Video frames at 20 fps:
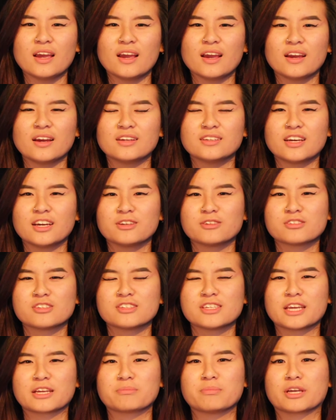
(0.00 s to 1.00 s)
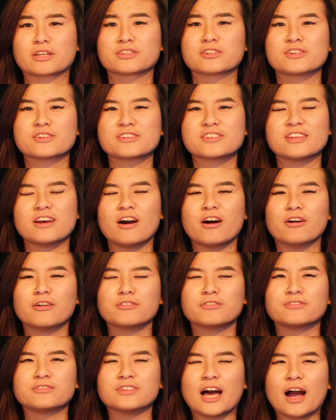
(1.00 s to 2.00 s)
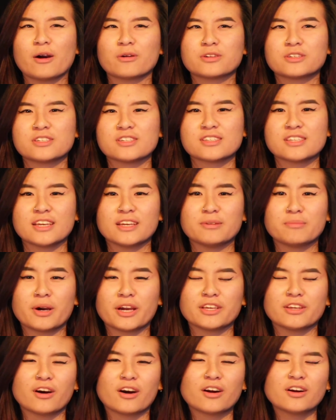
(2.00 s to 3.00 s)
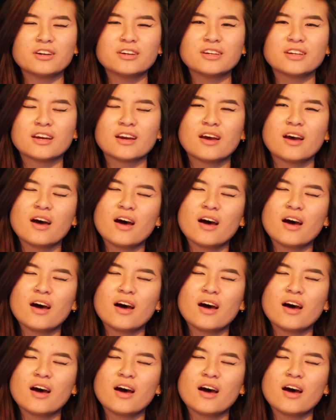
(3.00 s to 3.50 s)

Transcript: and I used to take pictures of flowers in my yard.